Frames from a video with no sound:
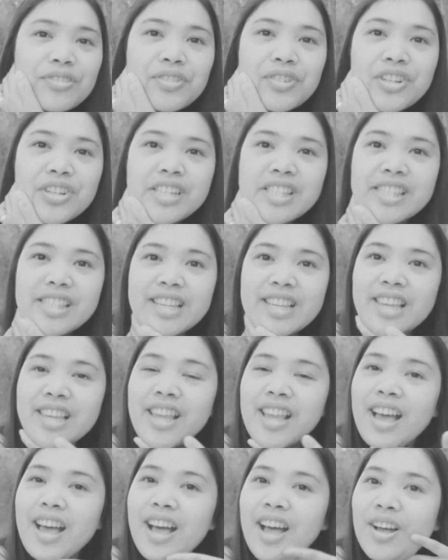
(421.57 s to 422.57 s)
you for
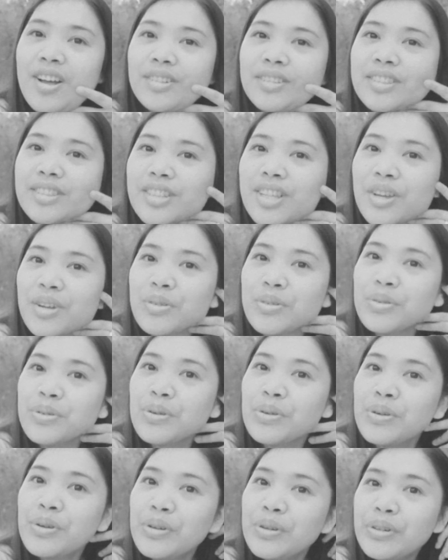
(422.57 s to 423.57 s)
sticking out the
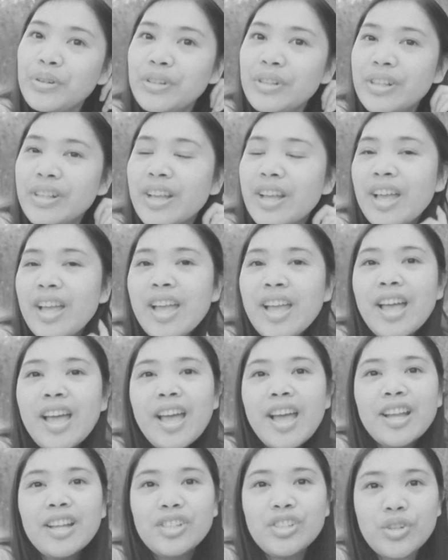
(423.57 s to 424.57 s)
whole
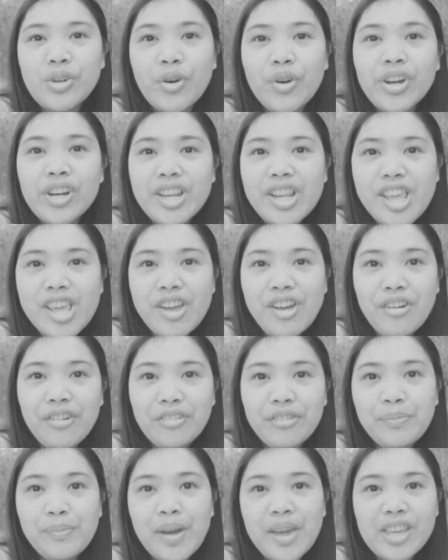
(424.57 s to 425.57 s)
journey of
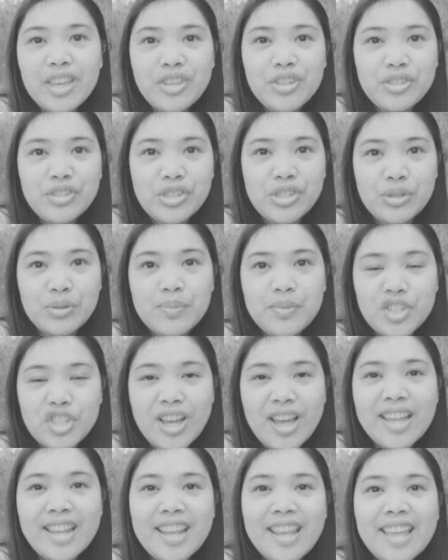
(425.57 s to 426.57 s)
my YouTube
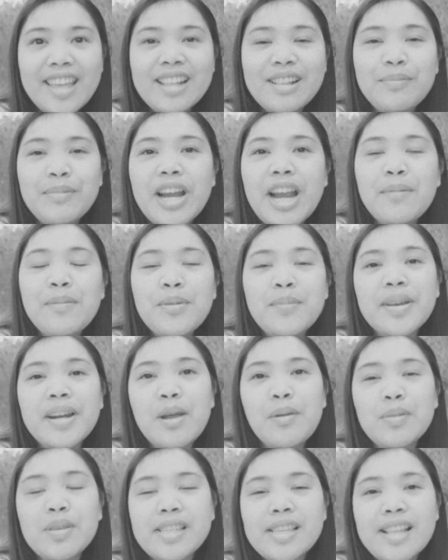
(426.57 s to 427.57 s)
channel.
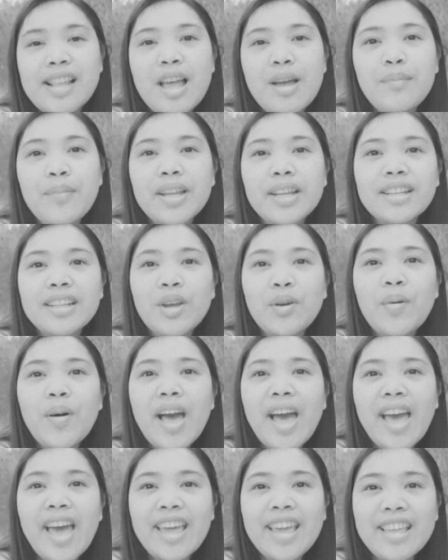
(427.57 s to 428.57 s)
Maraming salamat.
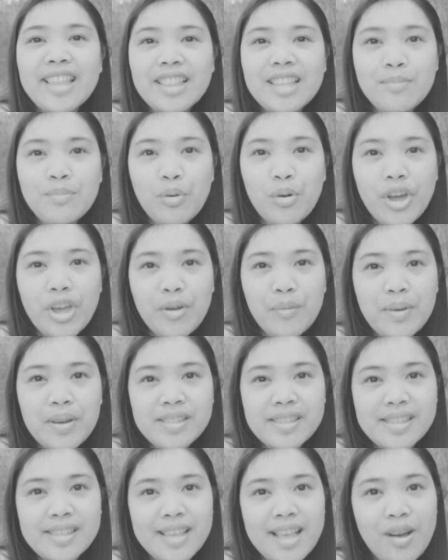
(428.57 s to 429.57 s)
Nawa ay hindi po kayo
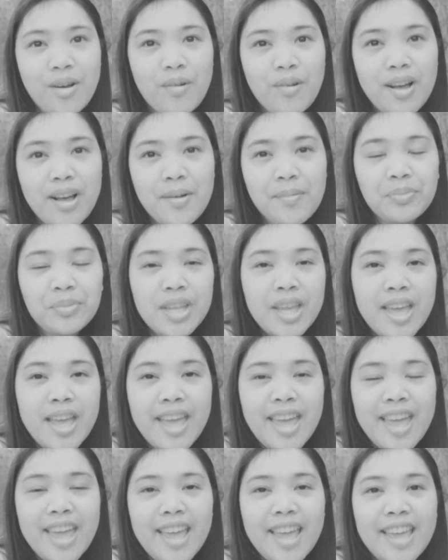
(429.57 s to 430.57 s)
magsasawa.
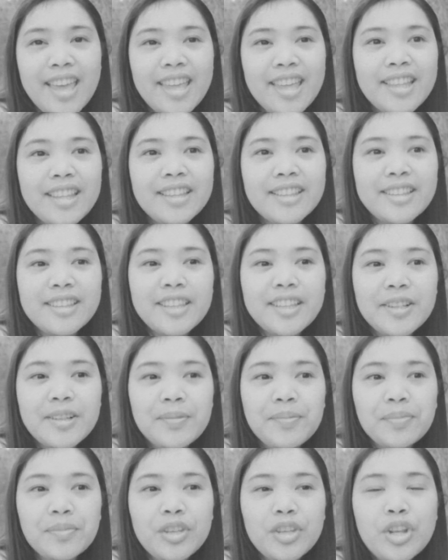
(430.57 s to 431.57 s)
And
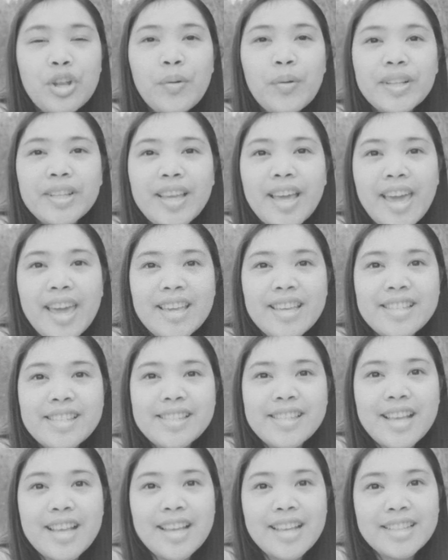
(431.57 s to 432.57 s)
you know what
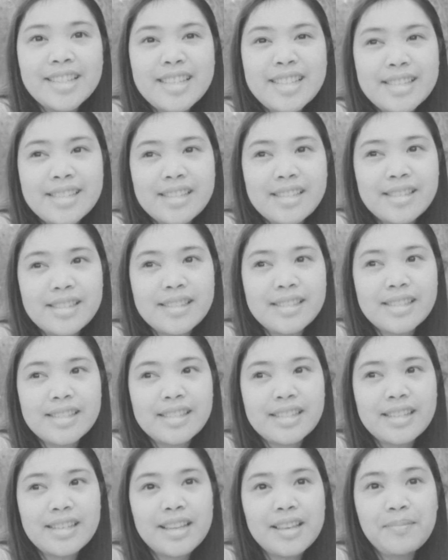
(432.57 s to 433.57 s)
guys, this is
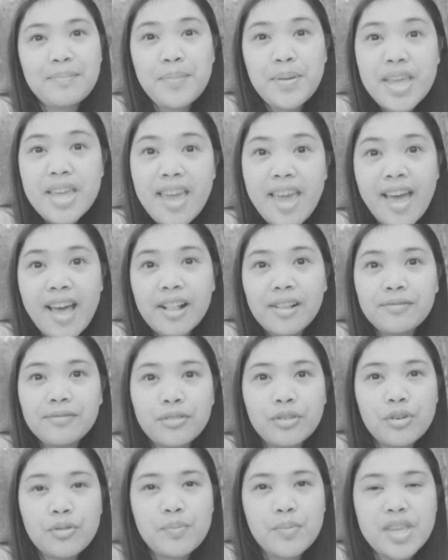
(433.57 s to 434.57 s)
big help
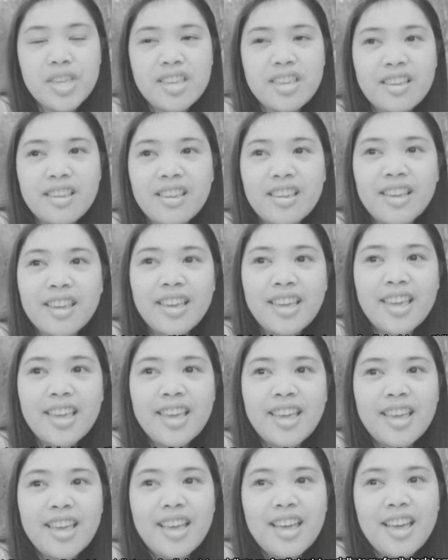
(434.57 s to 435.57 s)
for me.
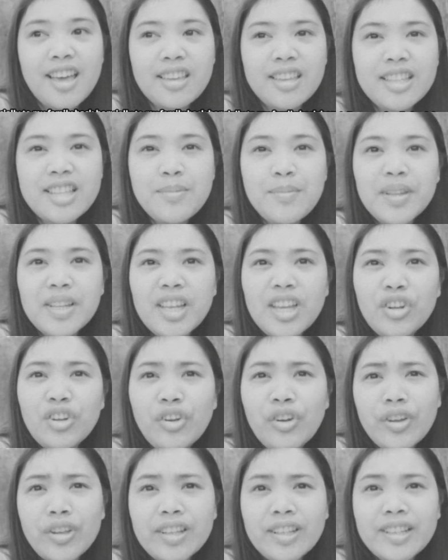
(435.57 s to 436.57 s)
Hindi man
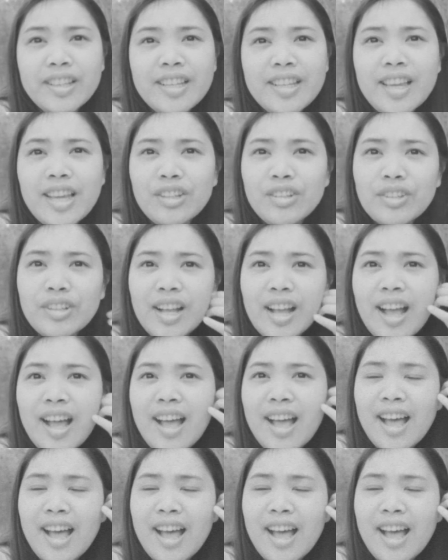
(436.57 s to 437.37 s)
ganun, hindi ganun